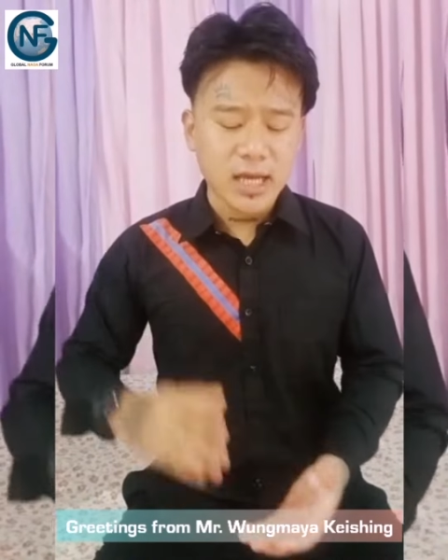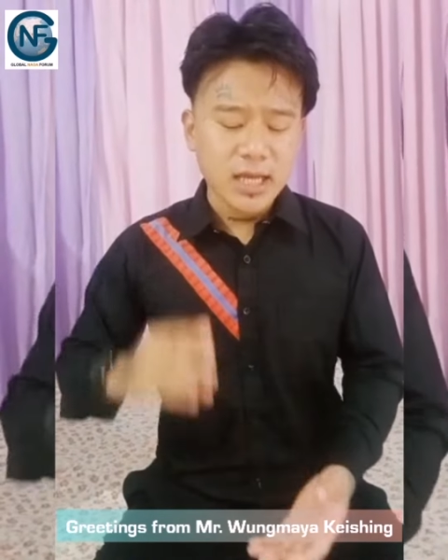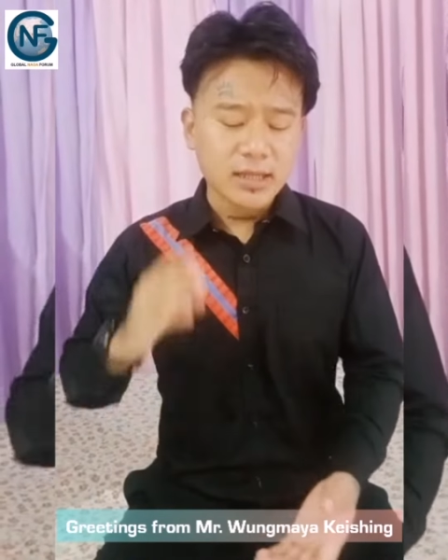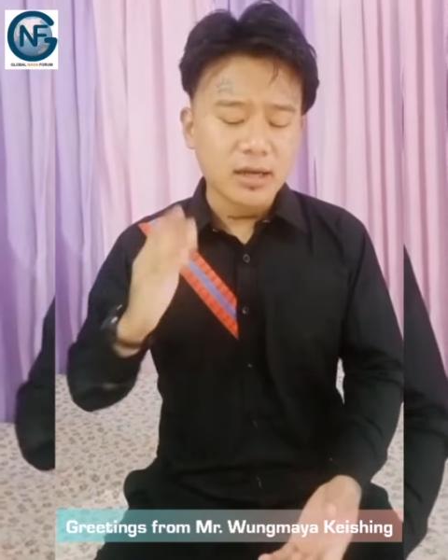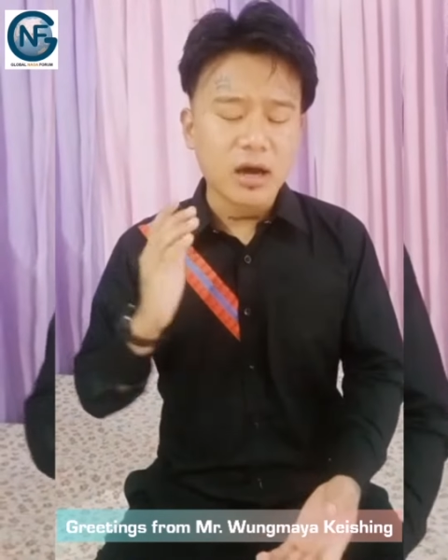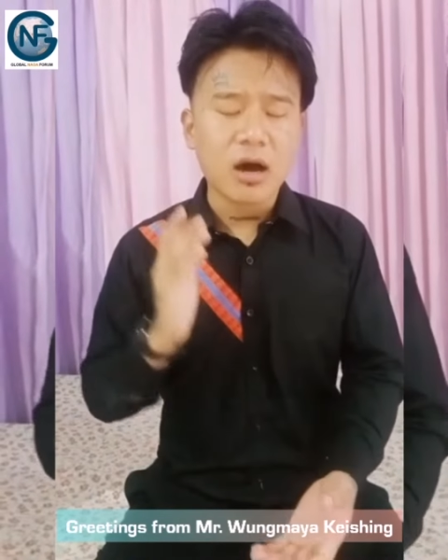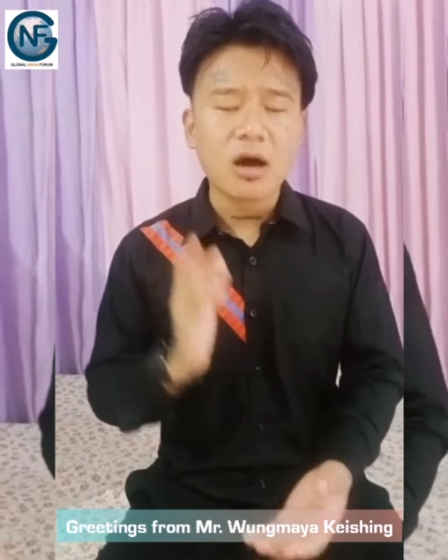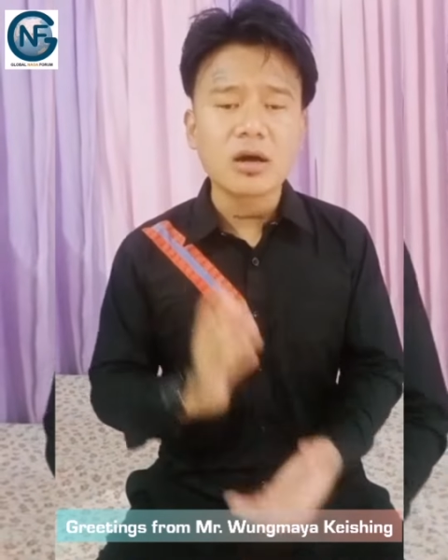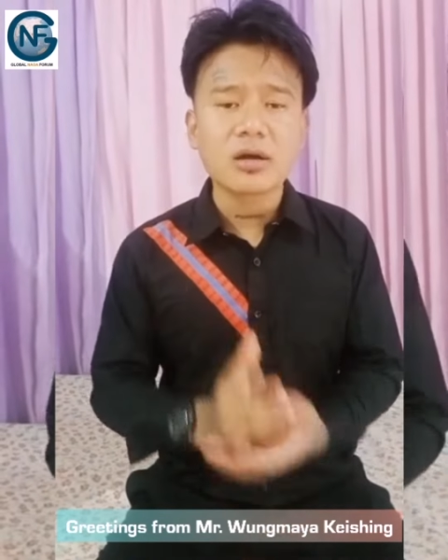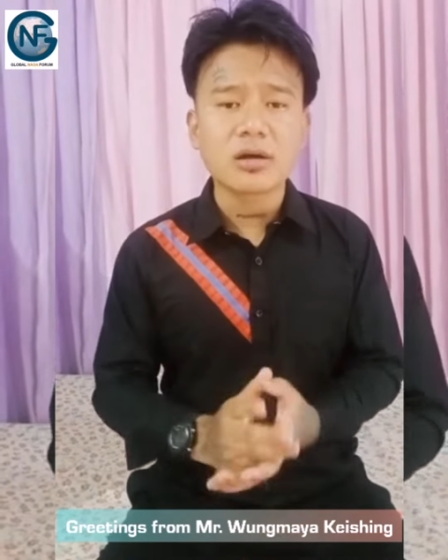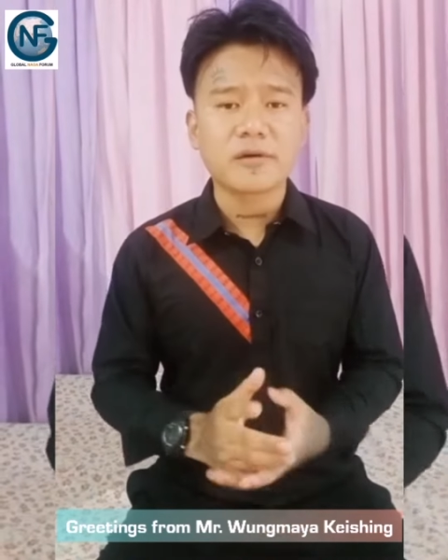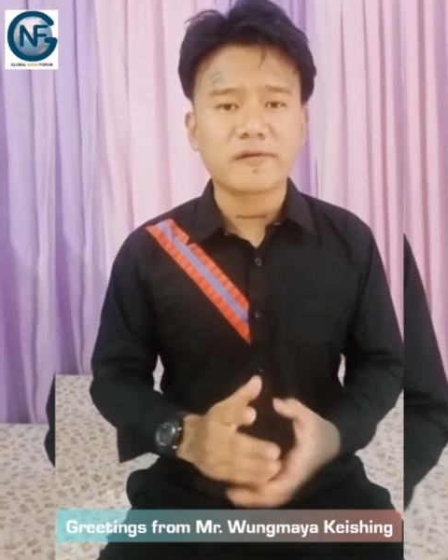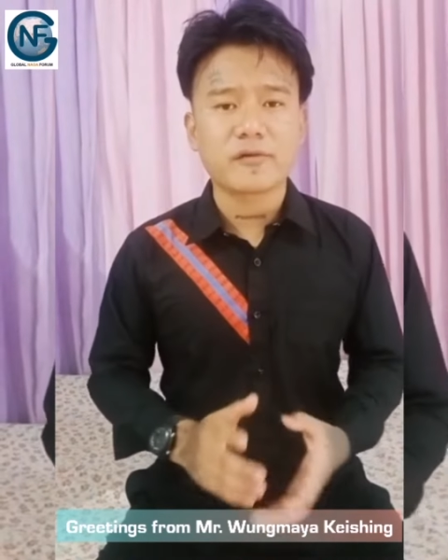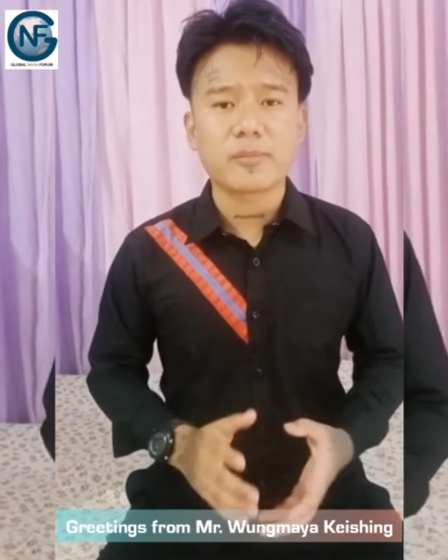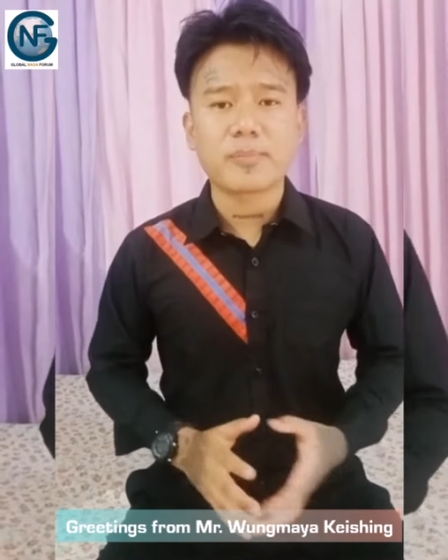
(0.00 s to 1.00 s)
the
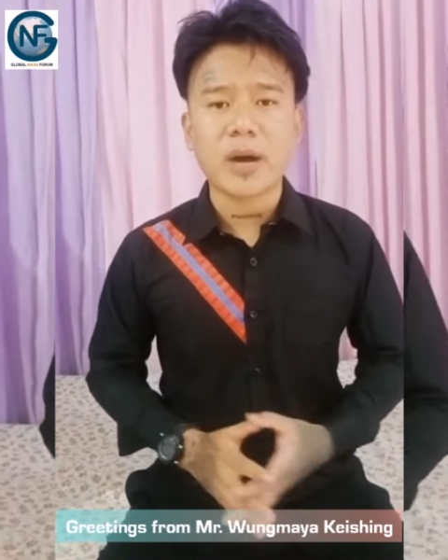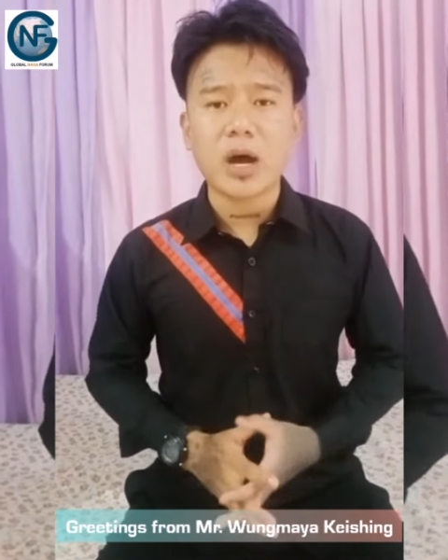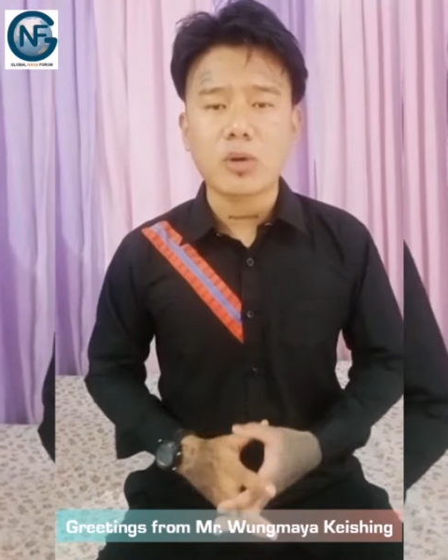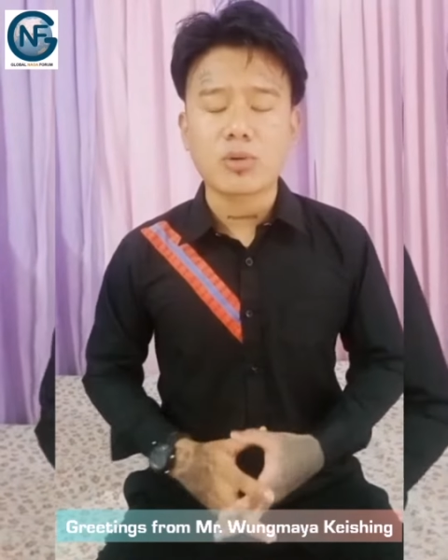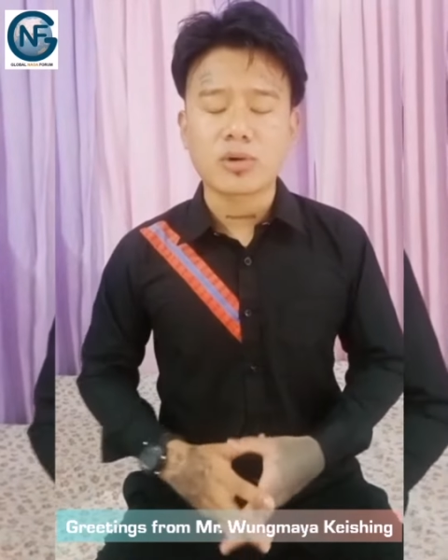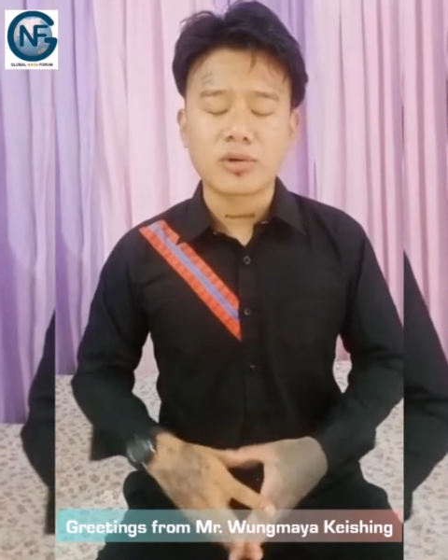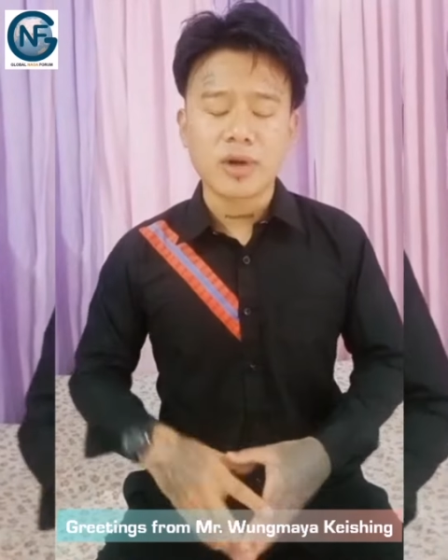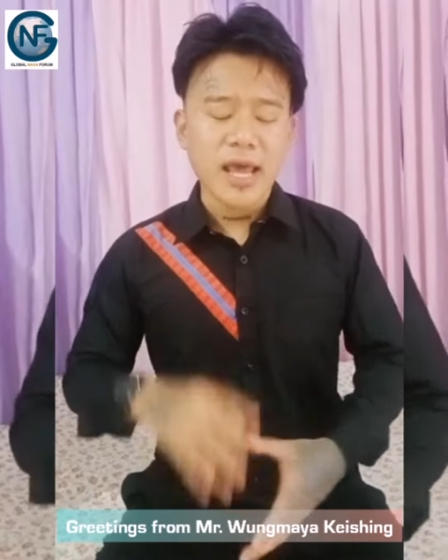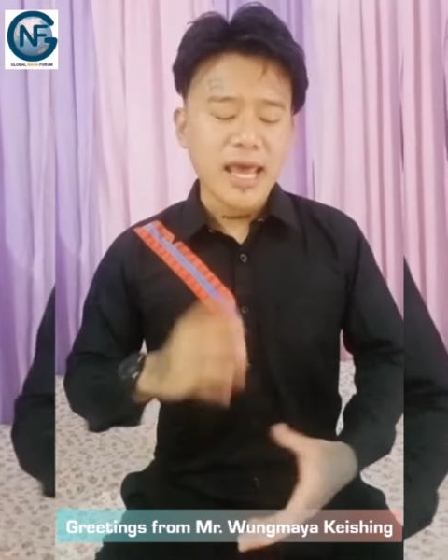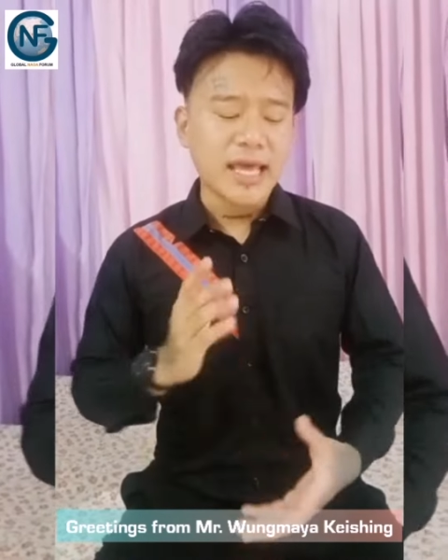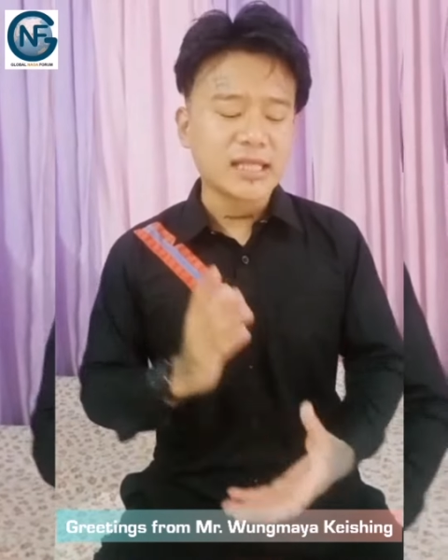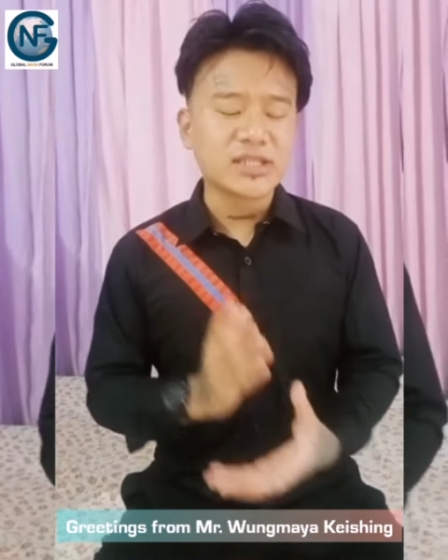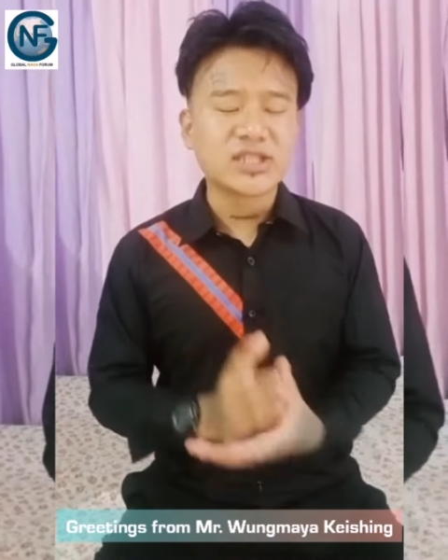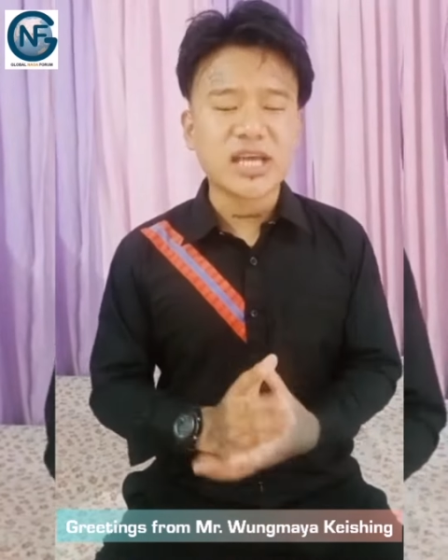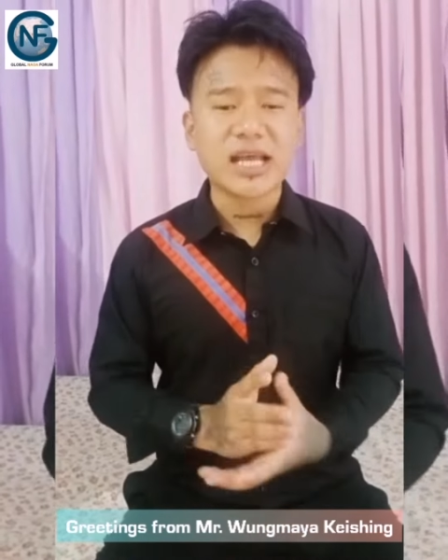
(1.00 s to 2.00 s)
hunger for power
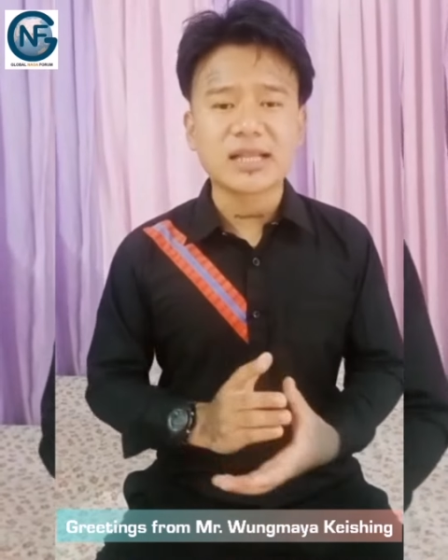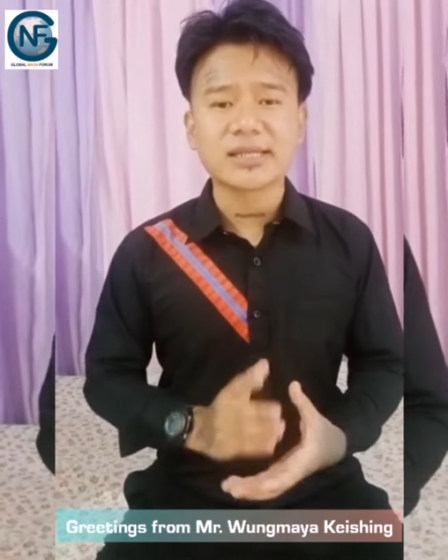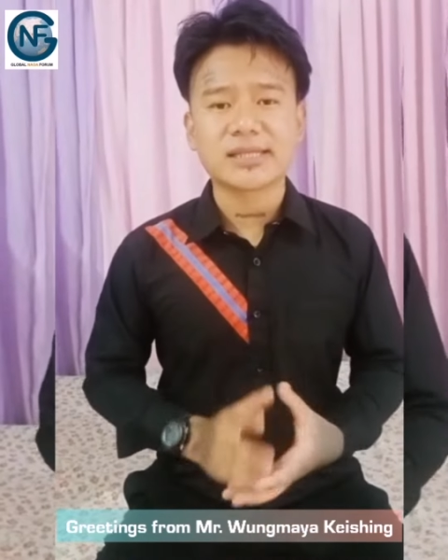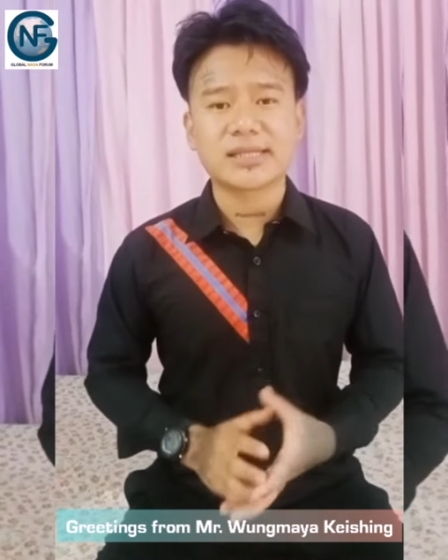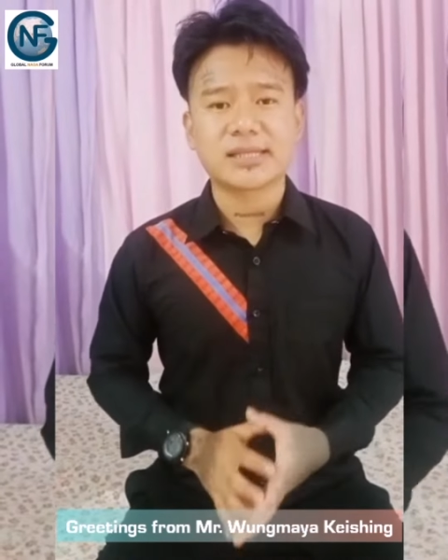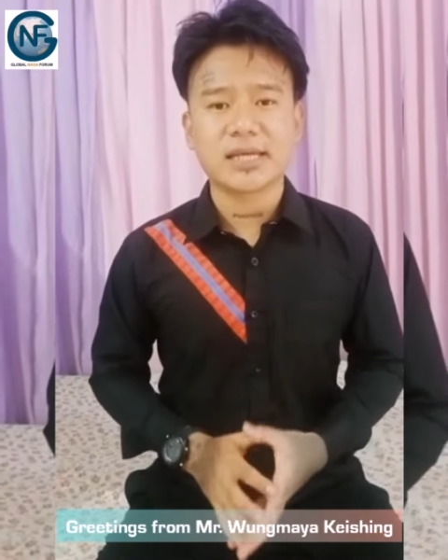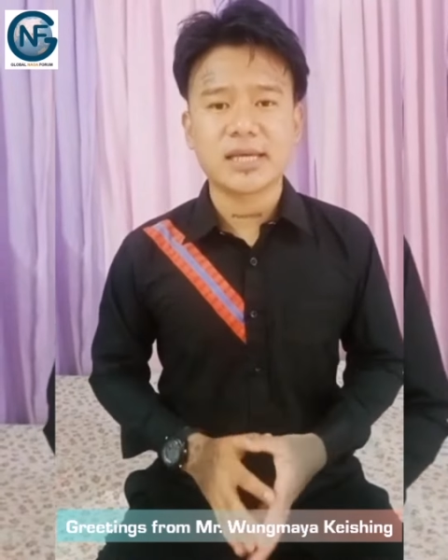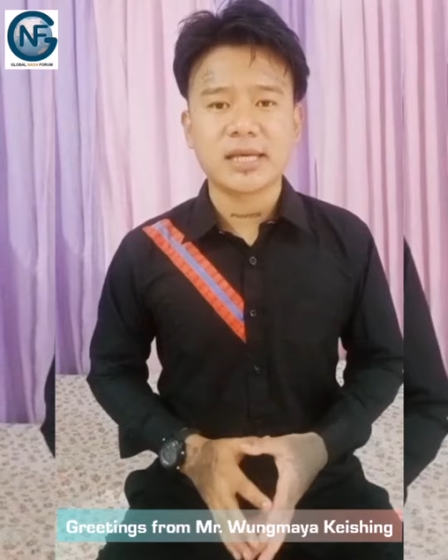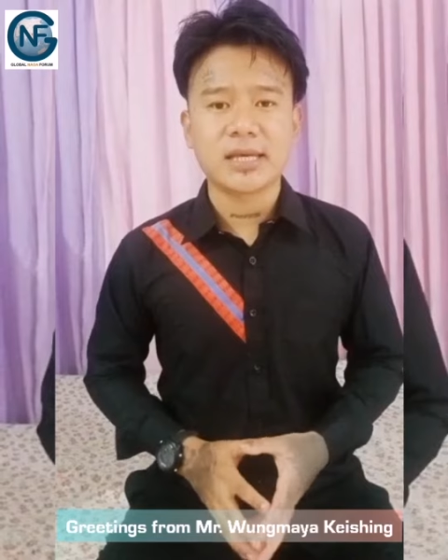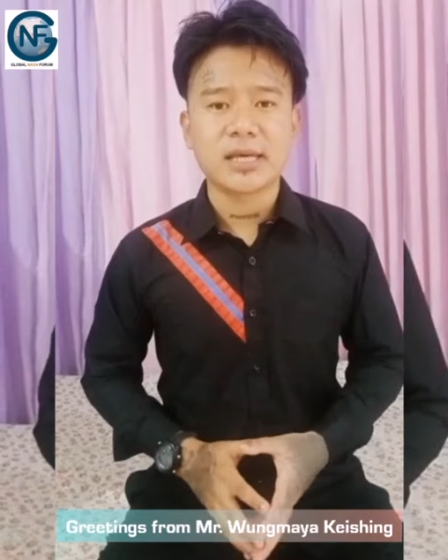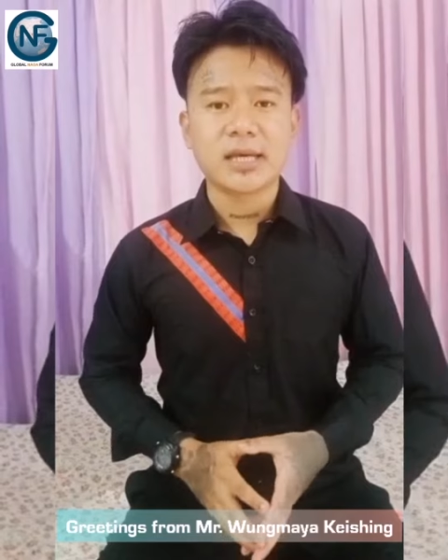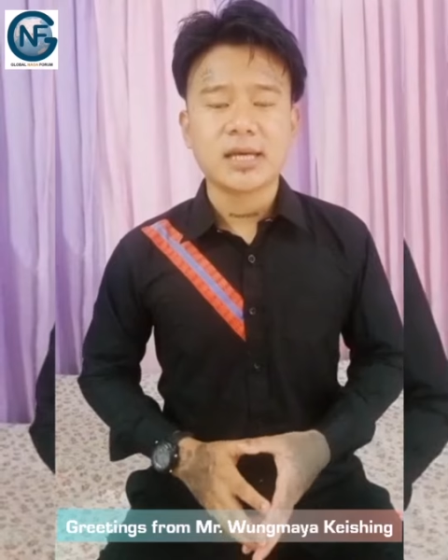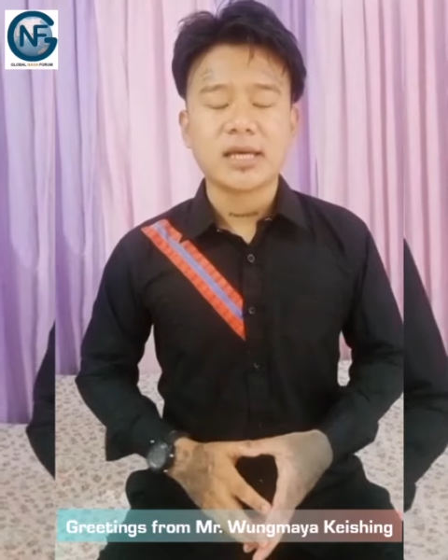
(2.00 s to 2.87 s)
and jealousy